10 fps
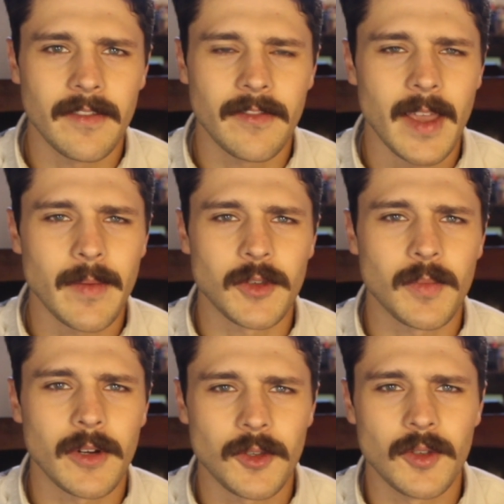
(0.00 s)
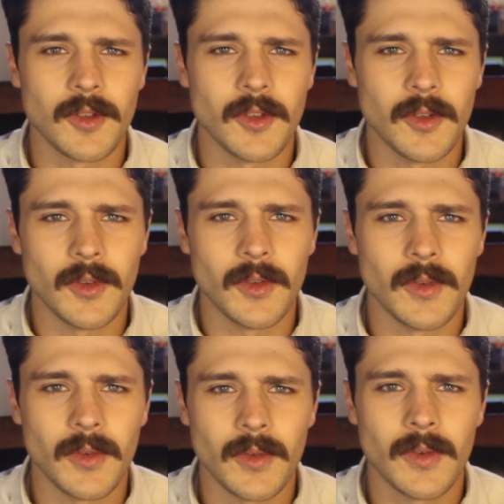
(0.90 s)
famous person
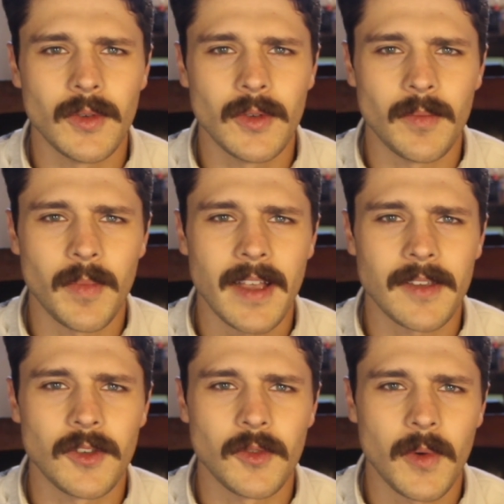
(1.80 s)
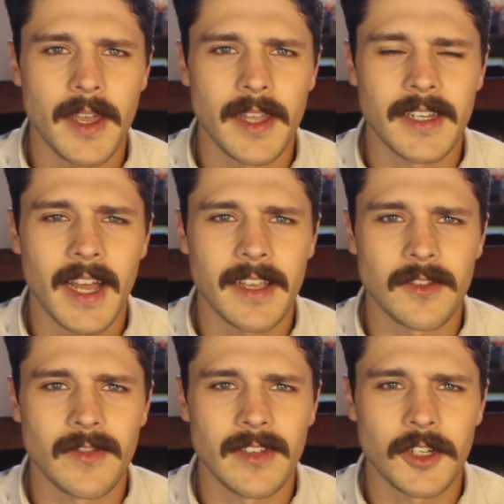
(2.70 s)
who passes away and
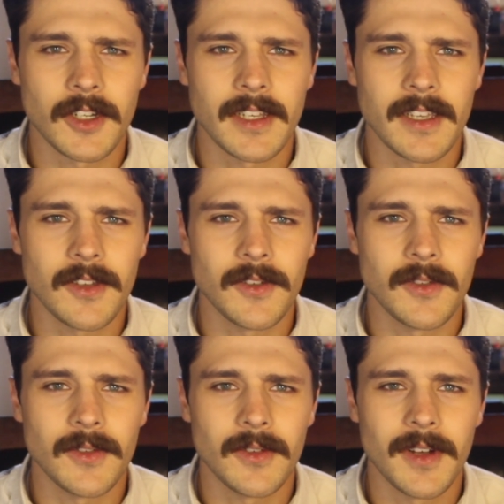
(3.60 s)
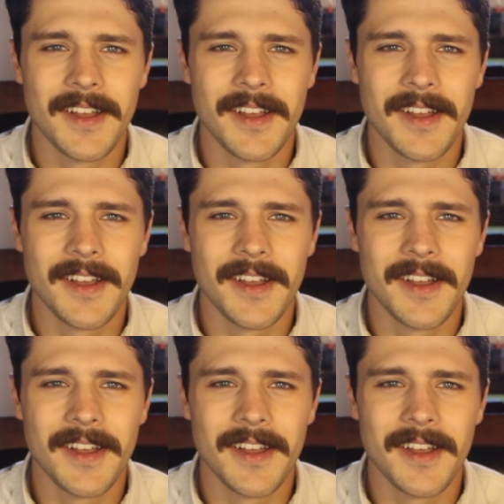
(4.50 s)
dies eventually, you